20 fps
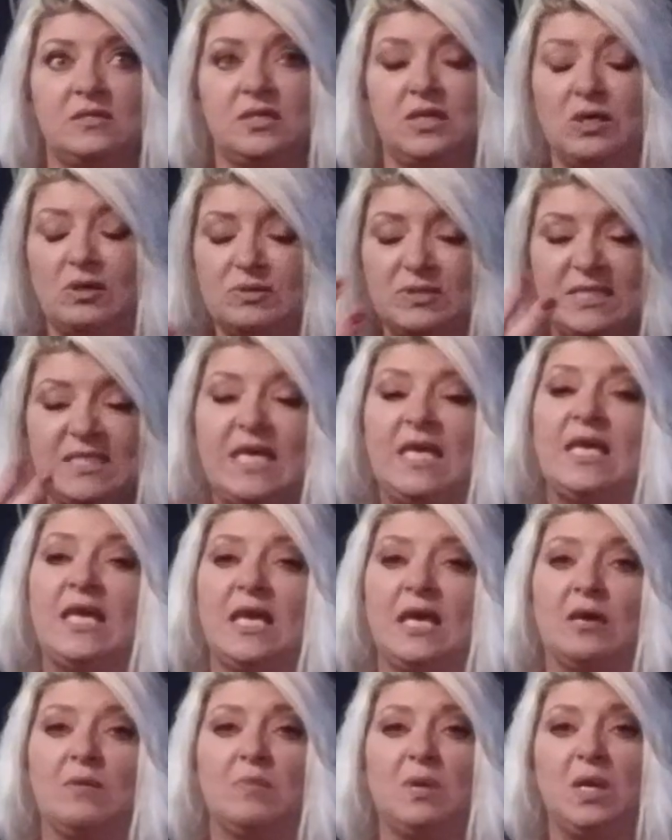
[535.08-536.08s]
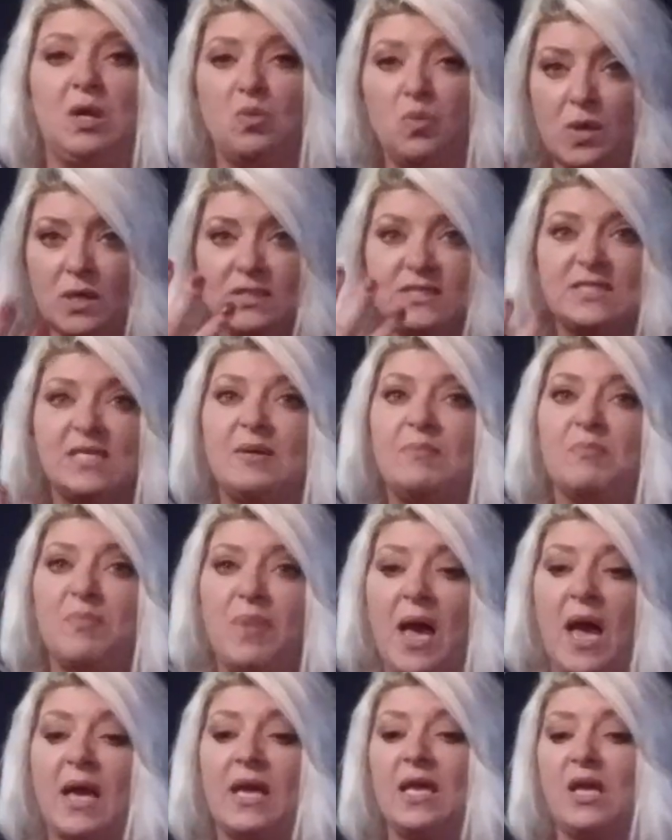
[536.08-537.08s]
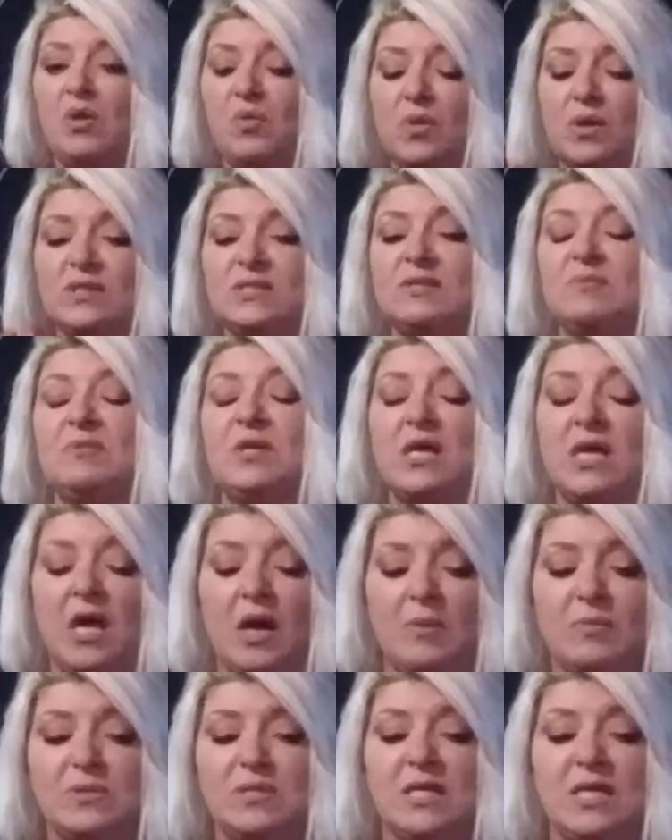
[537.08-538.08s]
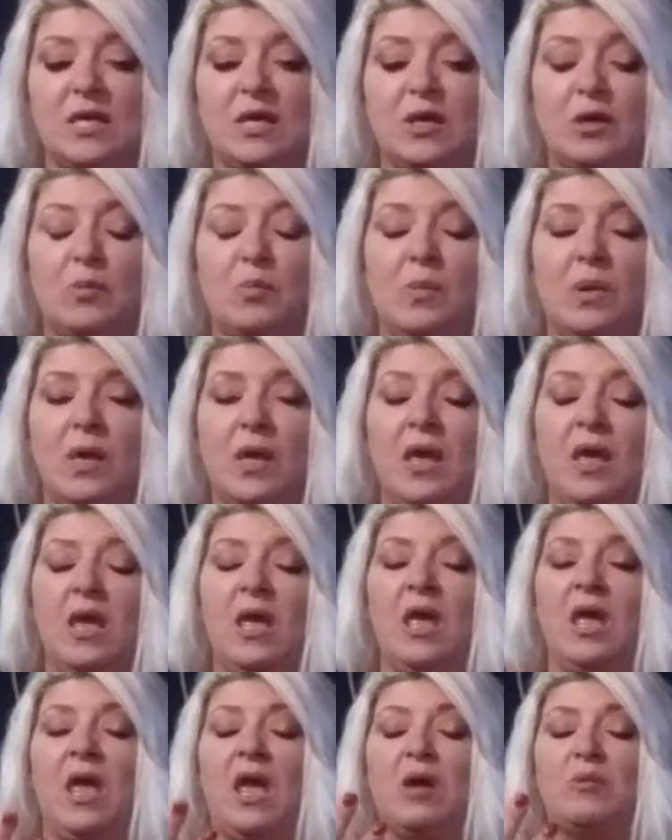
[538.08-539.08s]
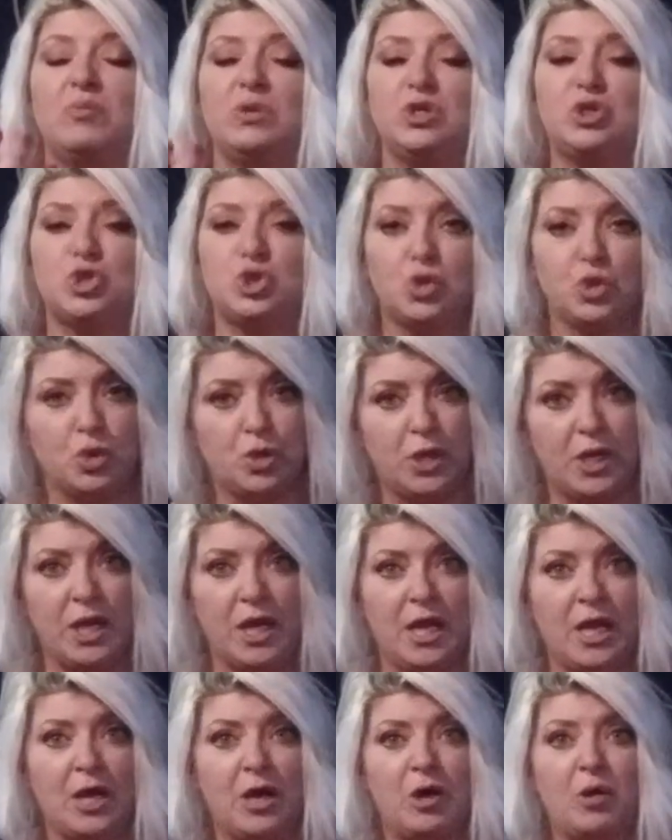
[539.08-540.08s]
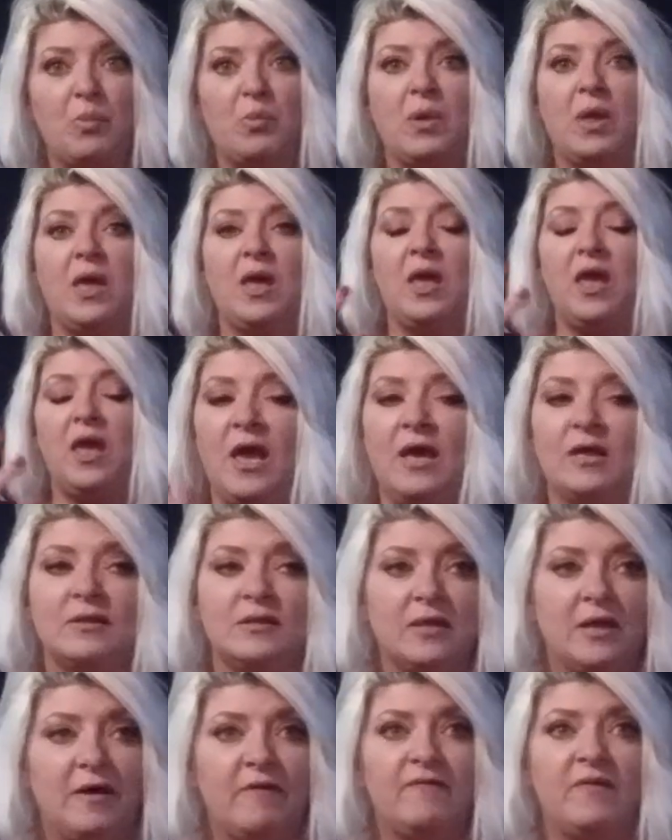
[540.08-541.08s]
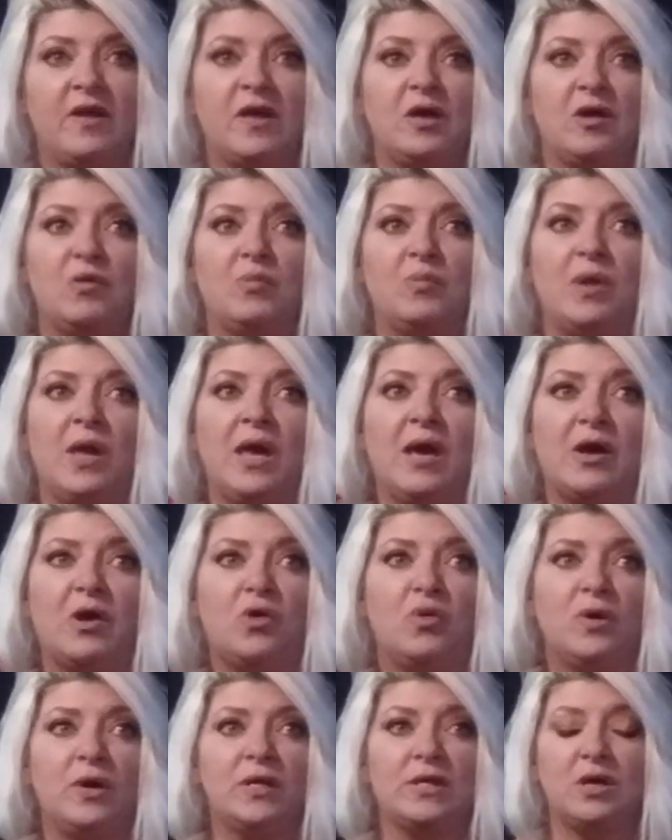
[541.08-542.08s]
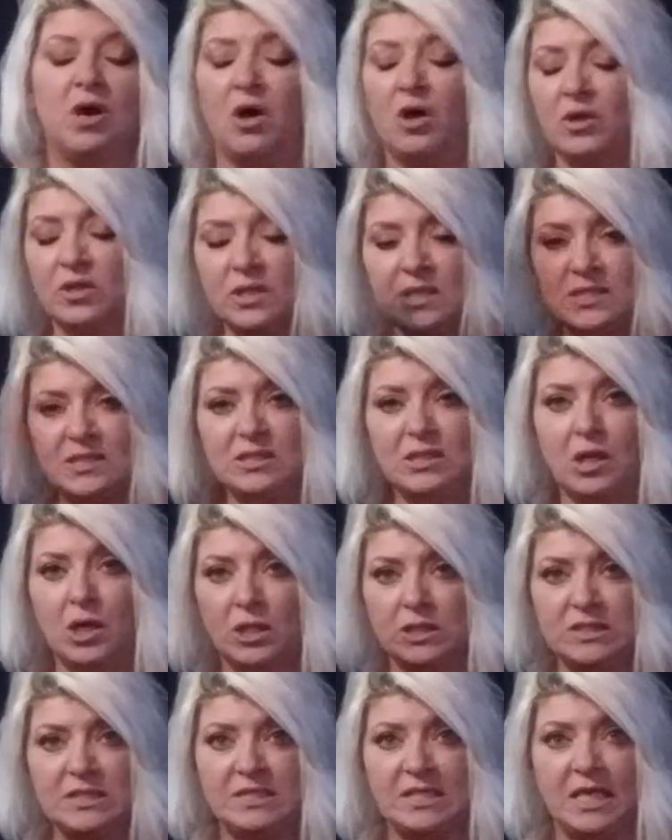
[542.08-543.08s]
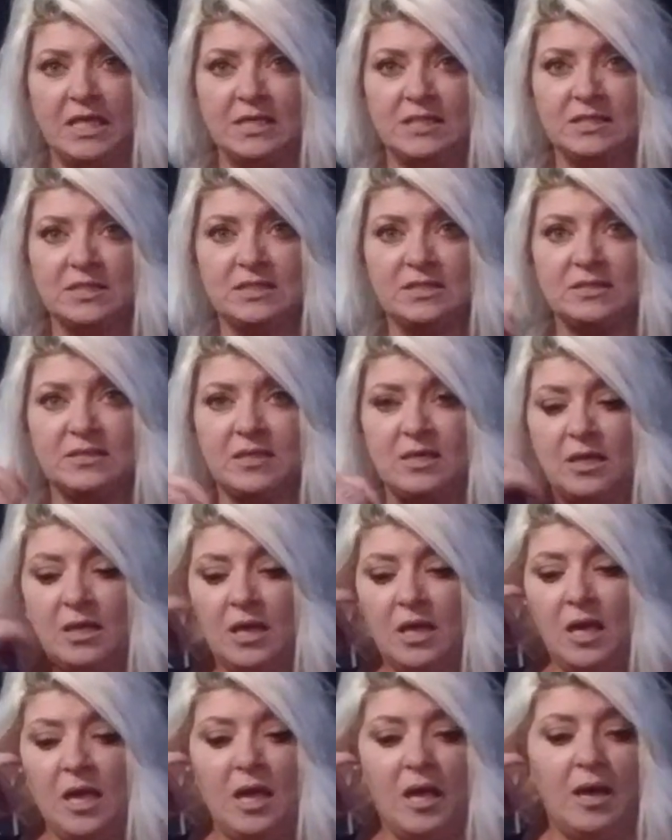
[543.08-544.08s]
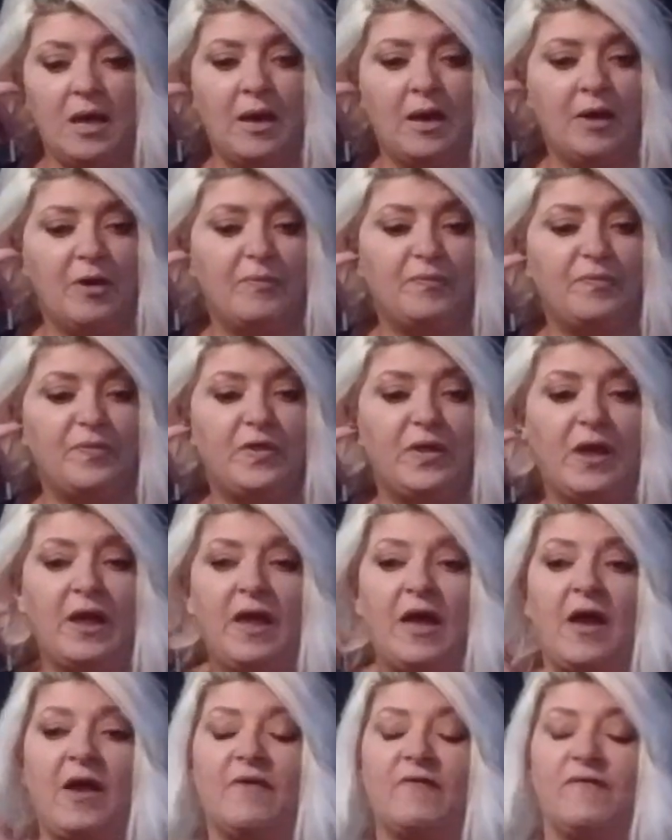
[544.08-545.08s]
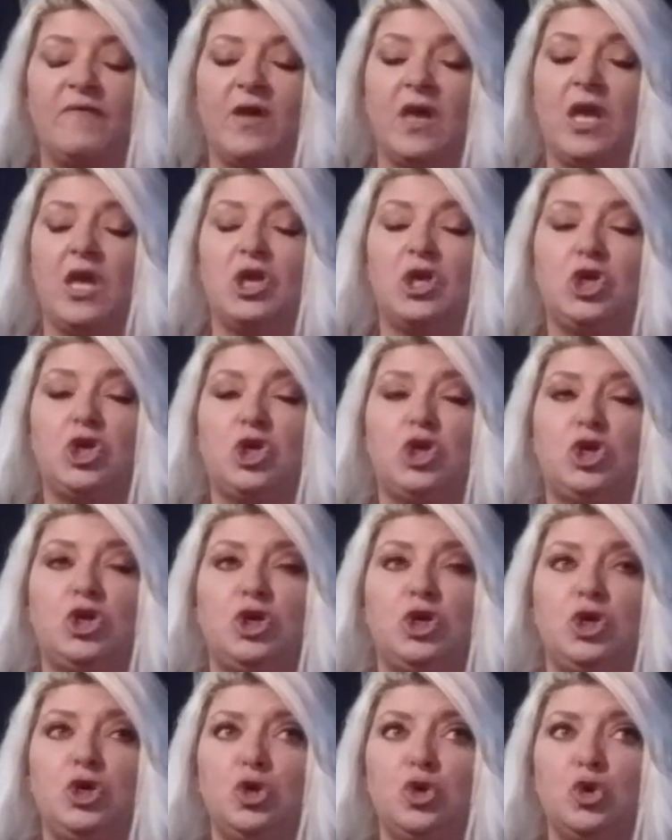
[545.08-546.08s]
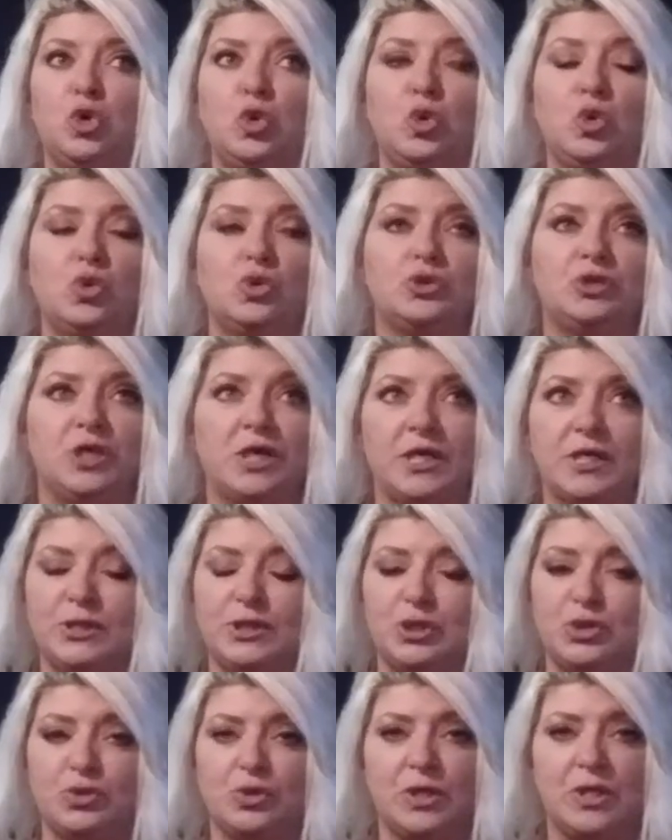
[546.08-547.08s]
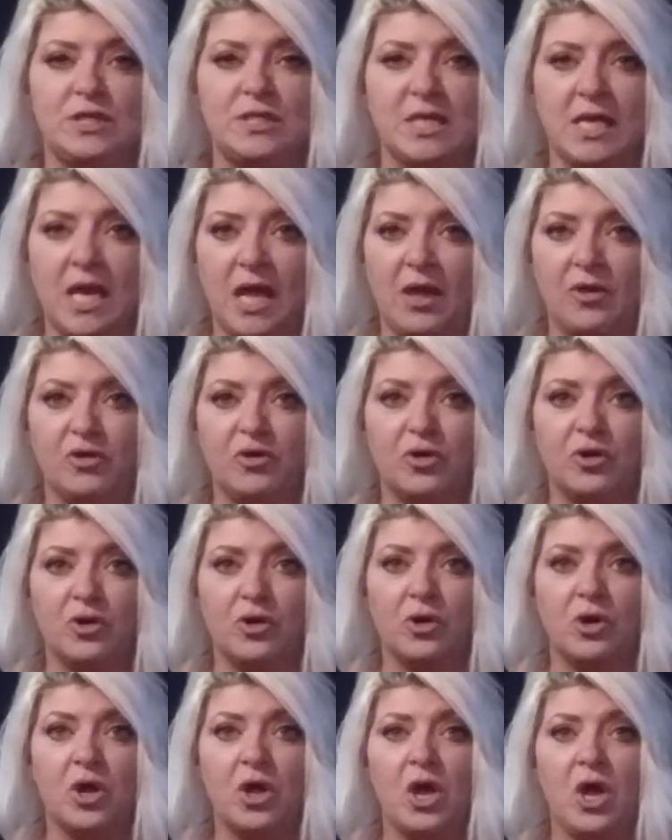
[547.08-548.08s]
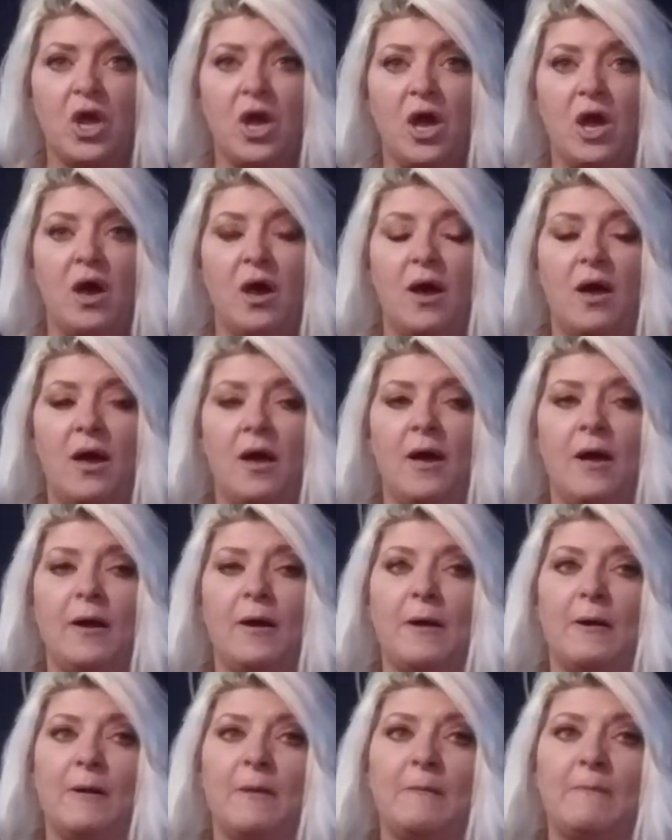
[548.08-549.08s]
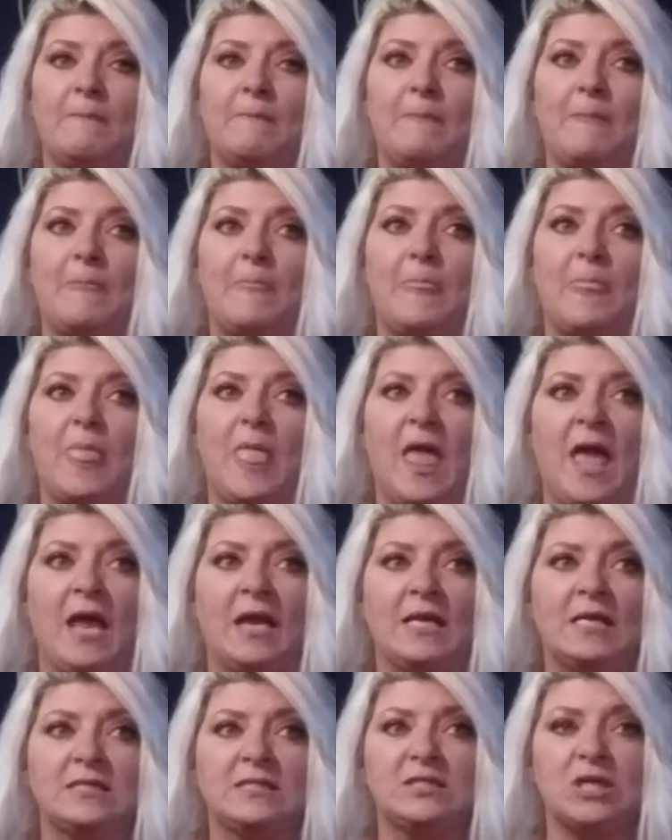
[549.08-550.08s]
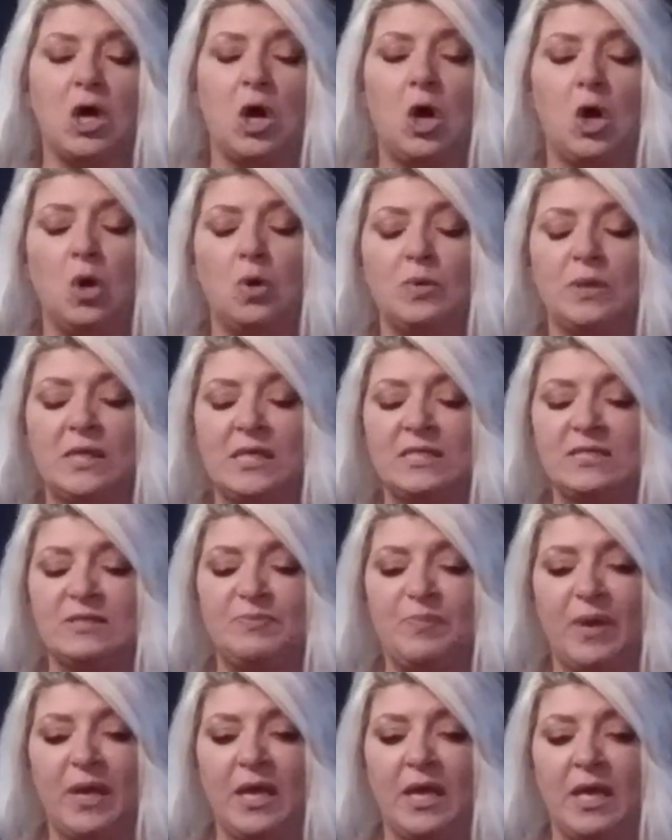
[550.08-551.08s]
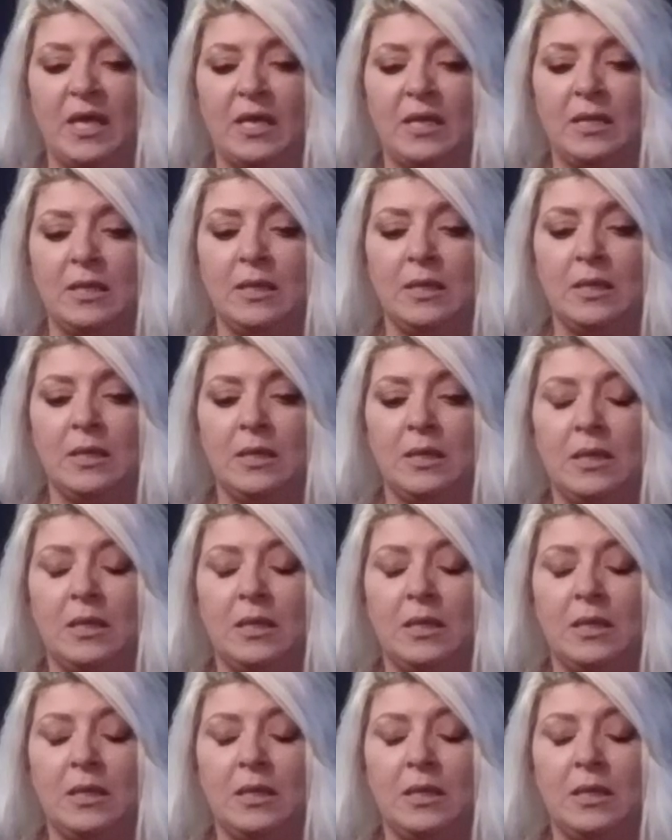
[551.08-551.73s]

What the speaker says: to seek him. He wants him back. He wants him to come to him and be true to him and love him and quit all this nonsense. They have a huge history together, and it's always been,